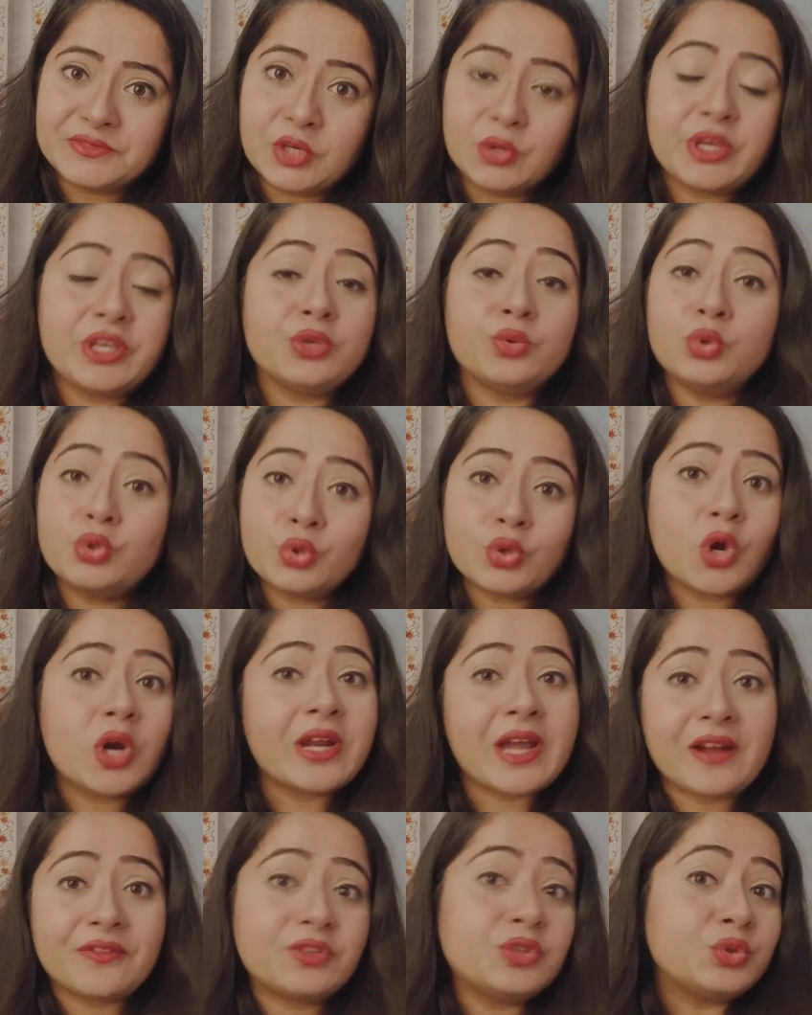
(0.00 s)
Okay, you do
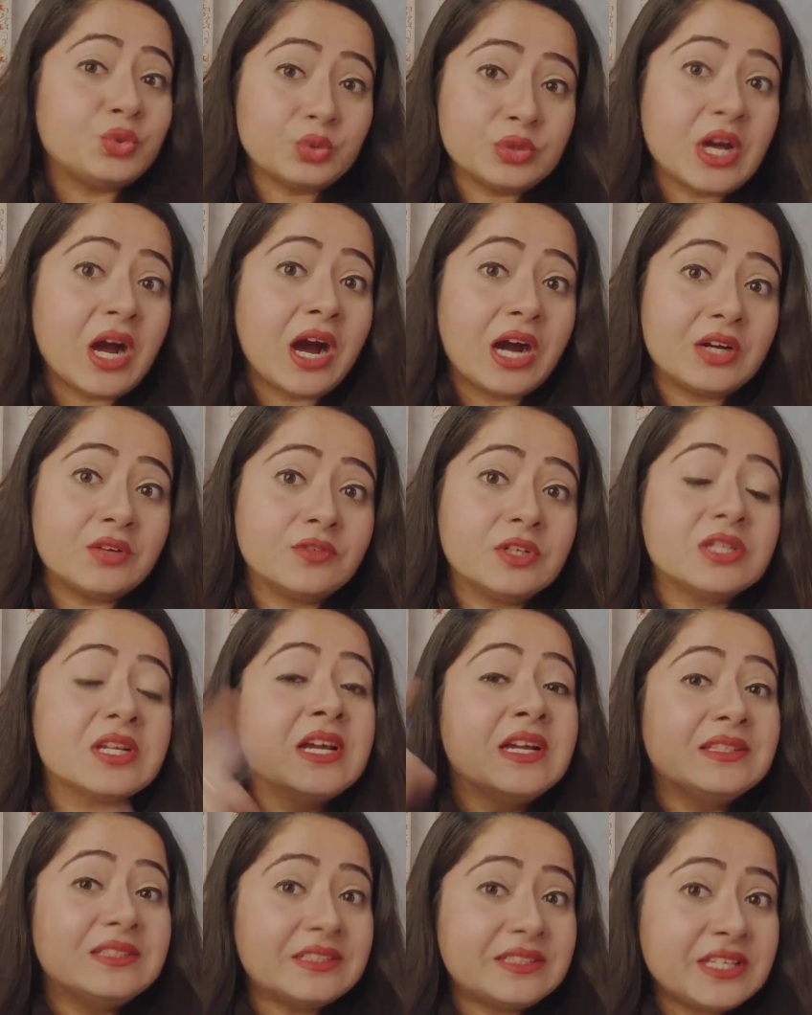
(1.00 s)
not have to do the hard work.
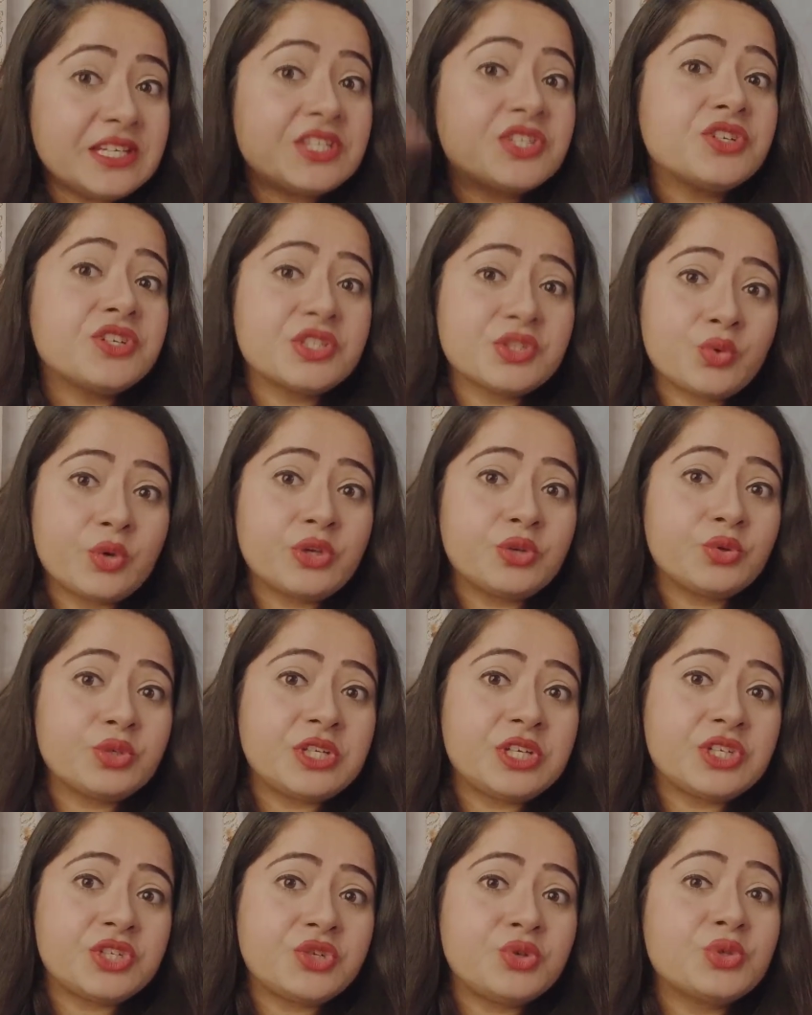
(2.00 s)
The teacher is going to
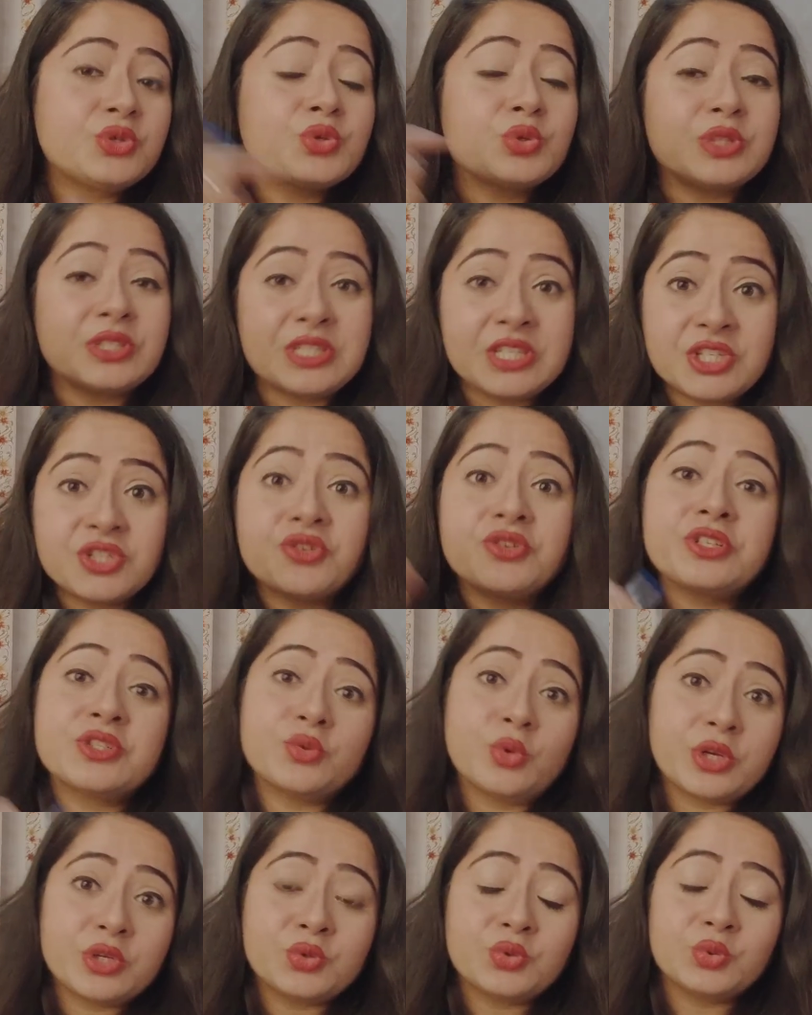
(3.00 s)
teach you, so the teacher is
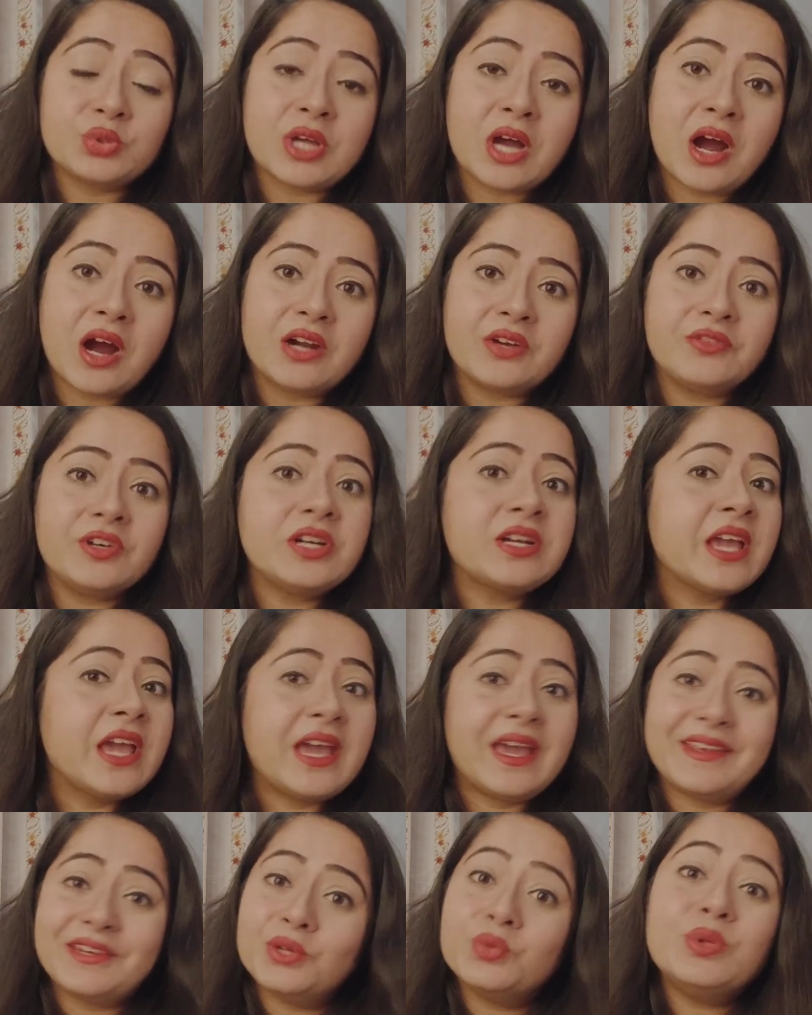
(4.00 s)
going to do the hard work
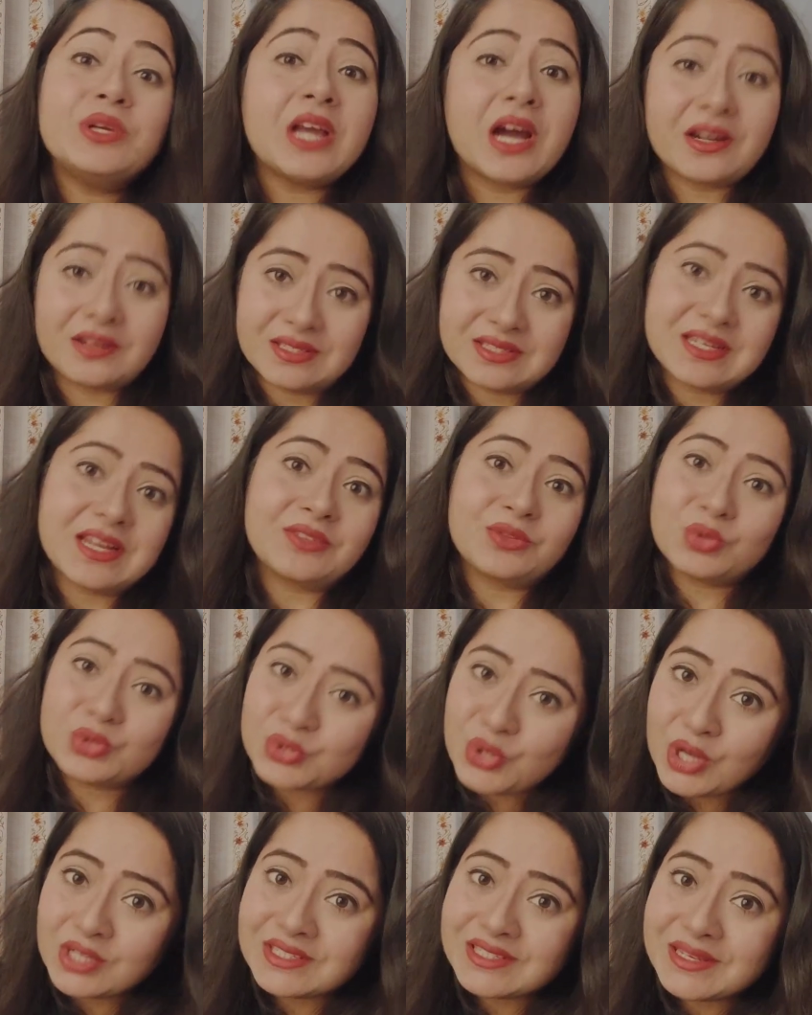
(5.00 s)
and you will understand
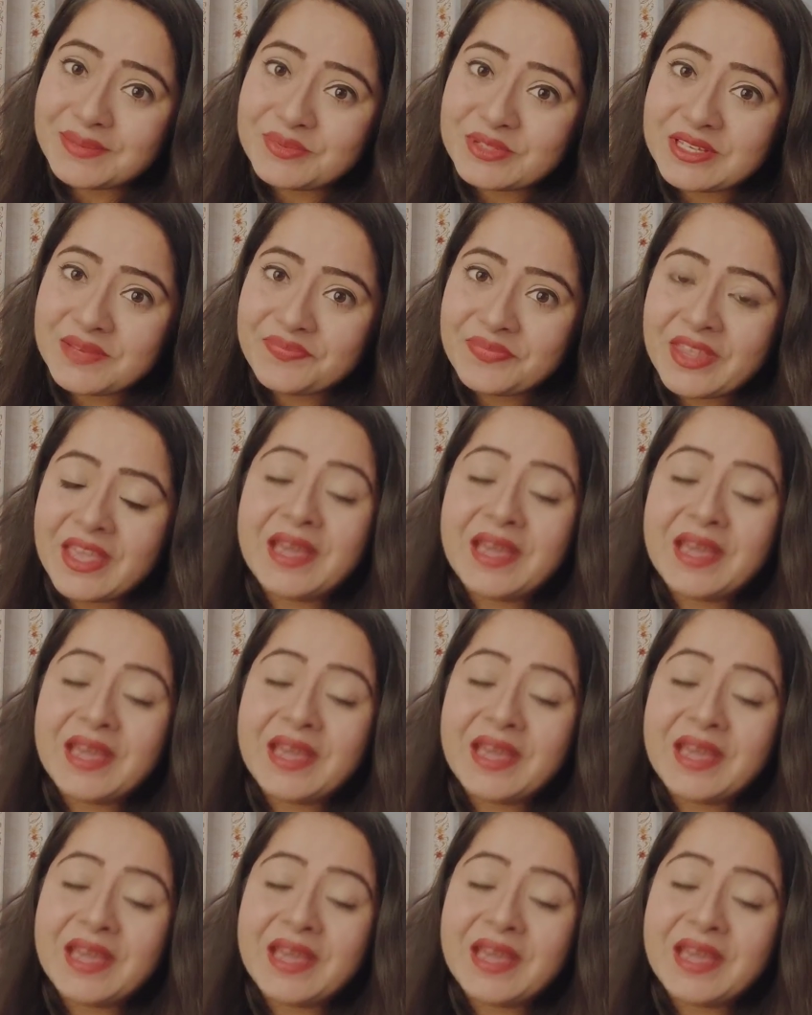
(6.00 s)
those concepts.